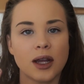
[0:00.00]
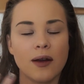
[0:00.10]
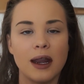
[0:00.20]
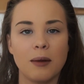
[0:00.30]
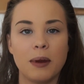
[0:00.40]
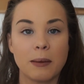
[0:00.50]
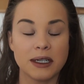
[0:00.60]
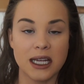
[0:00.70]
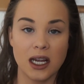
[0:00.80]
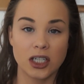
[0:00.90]
out any
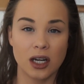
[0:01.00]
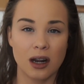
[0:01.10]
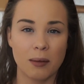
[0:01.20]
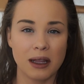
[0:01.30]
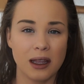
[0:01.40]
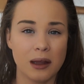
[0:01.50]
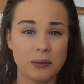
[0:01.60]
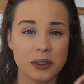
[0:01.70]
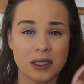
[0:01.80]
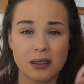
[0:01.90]
pigmentation in my
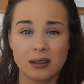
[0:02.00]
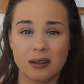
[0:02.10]
lips